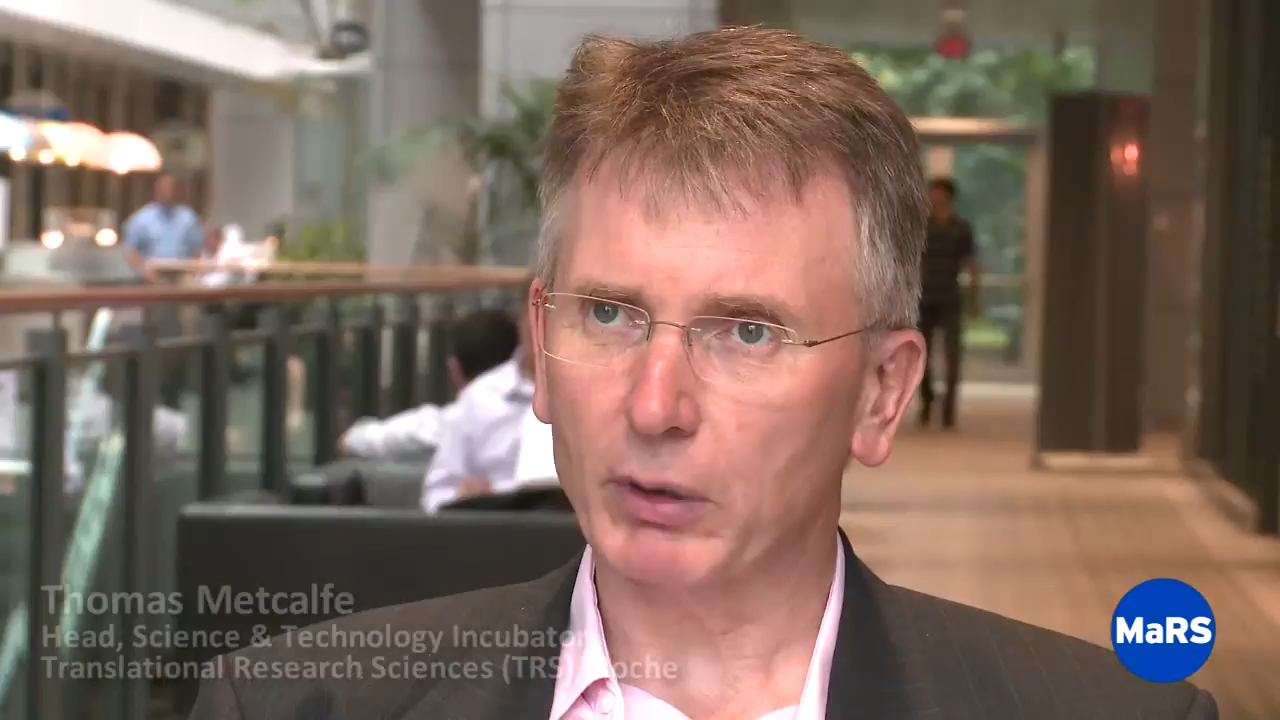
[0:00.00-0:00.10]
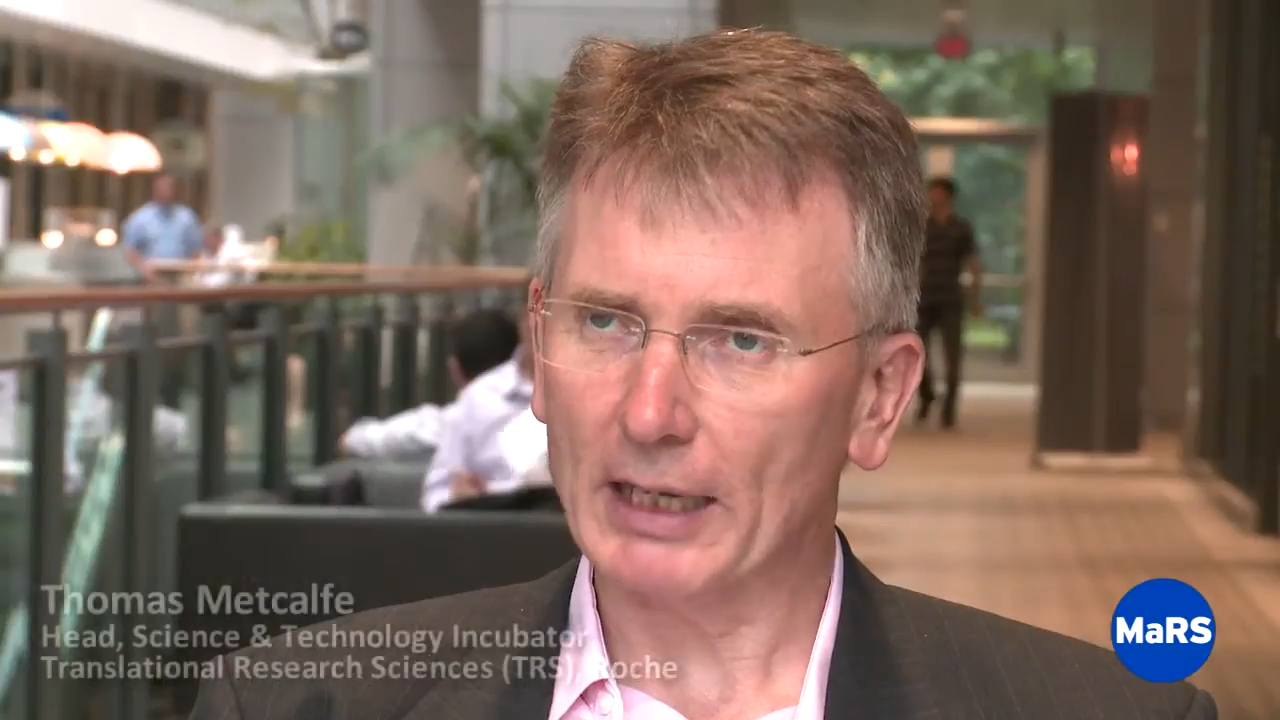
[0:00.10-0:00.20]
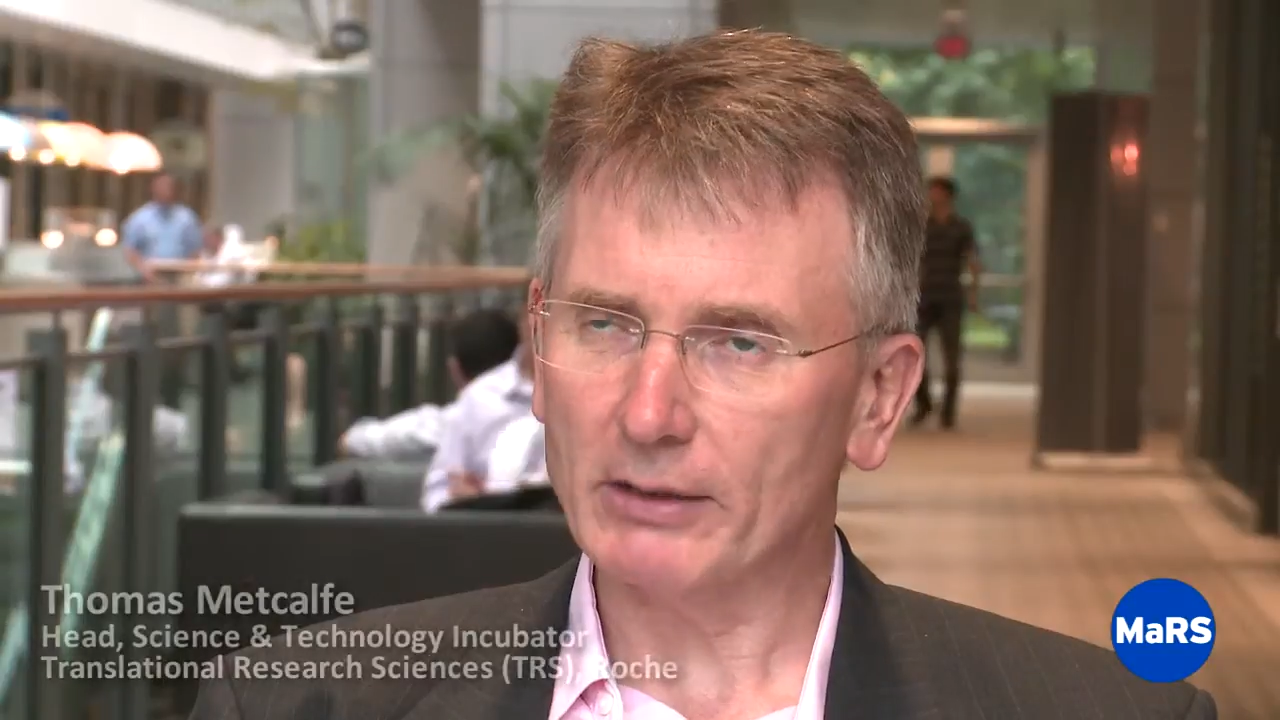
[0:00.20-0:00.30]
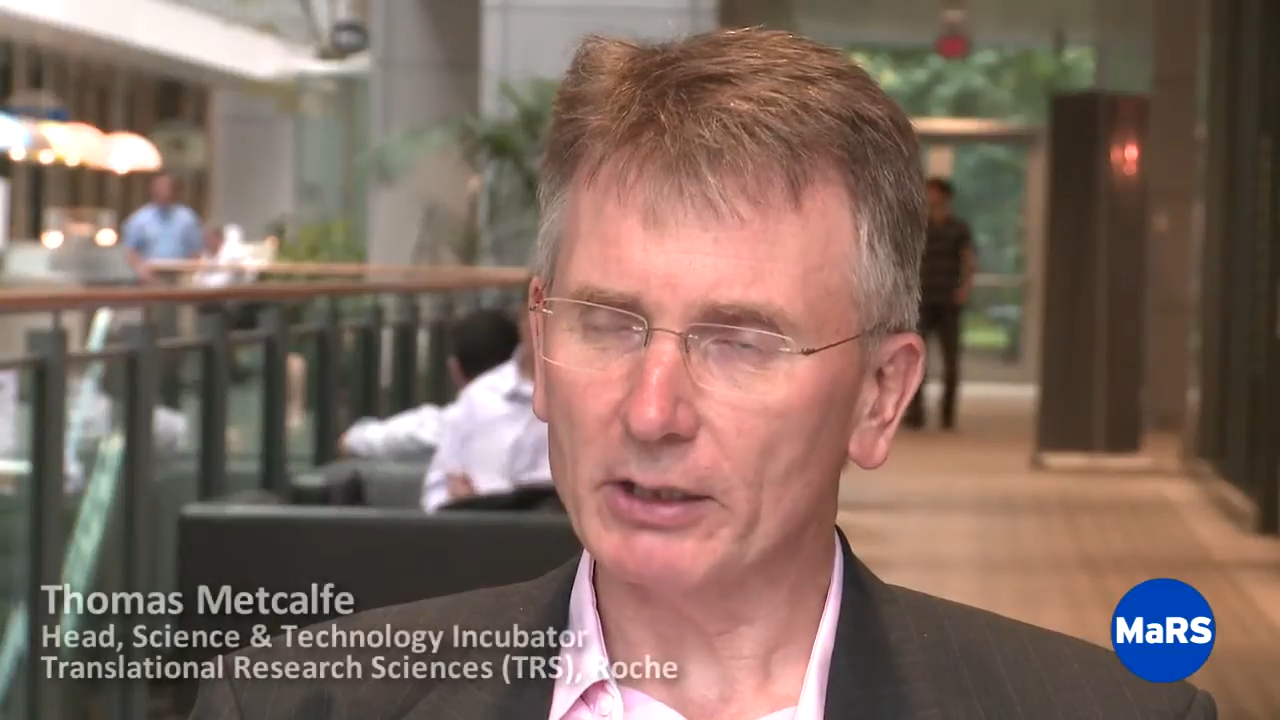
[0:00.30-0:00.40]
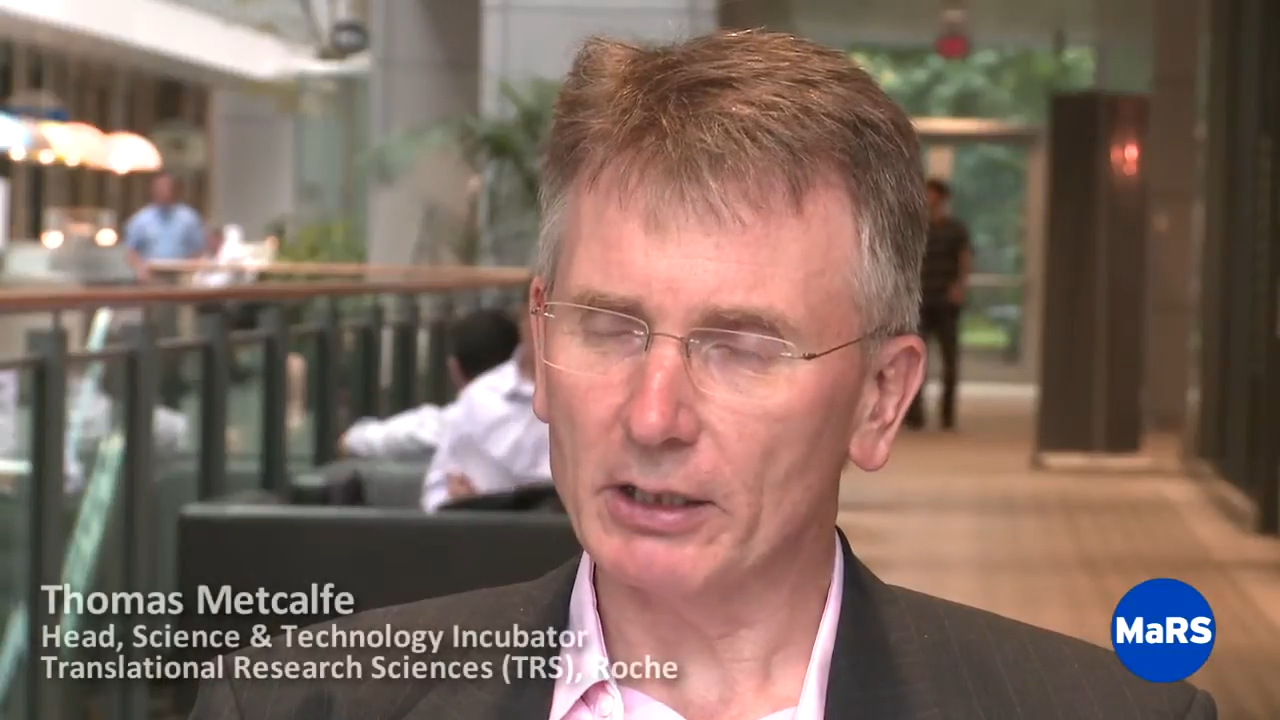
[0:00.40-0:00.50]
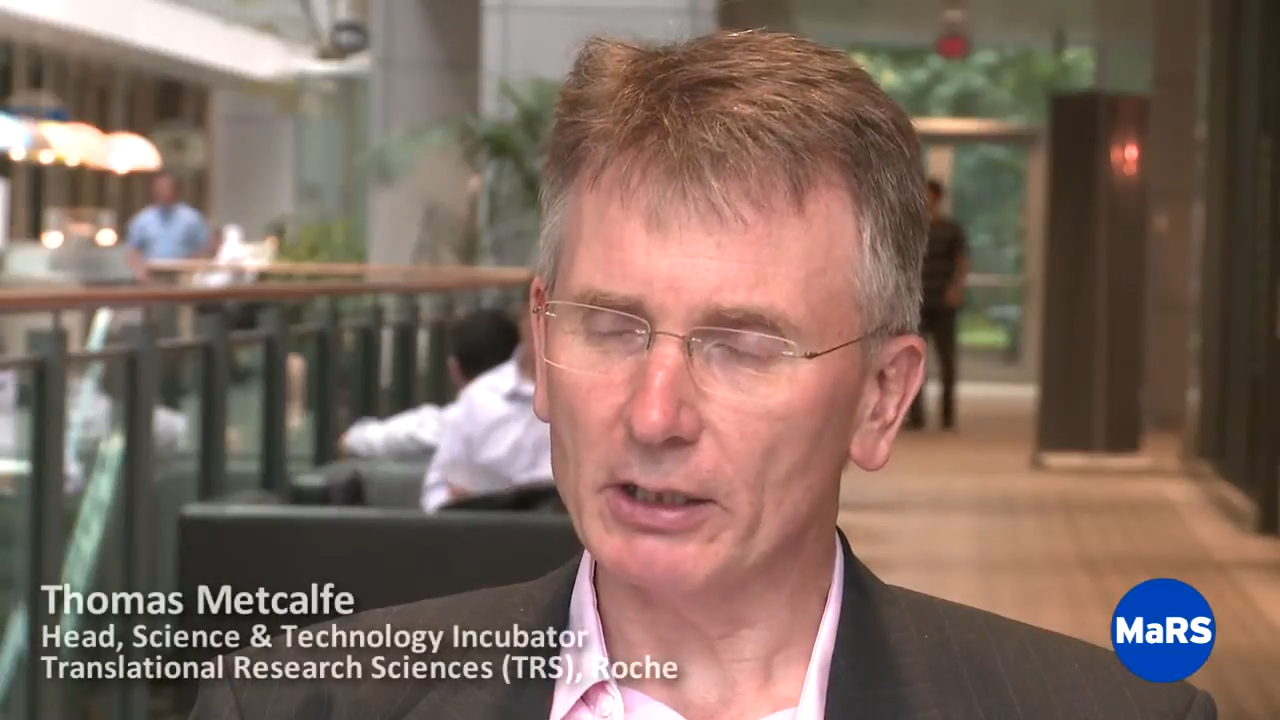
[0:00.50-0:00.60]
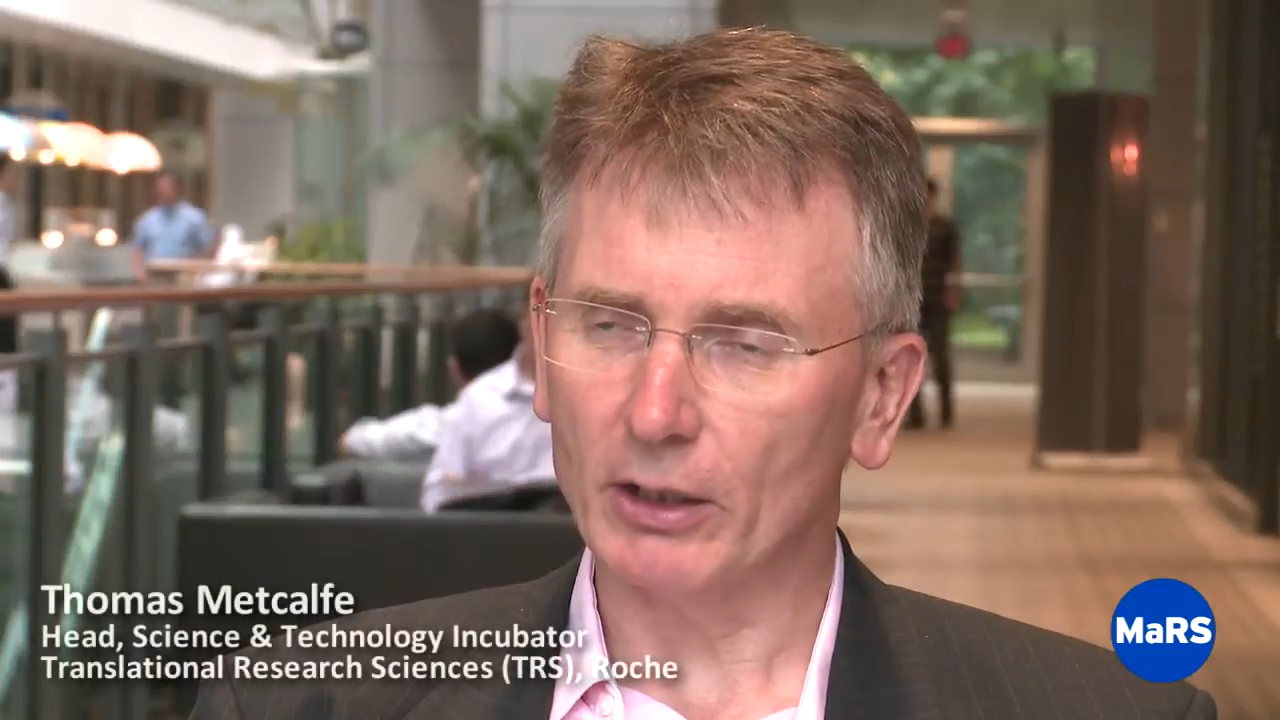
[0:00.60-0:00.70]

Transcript: plenty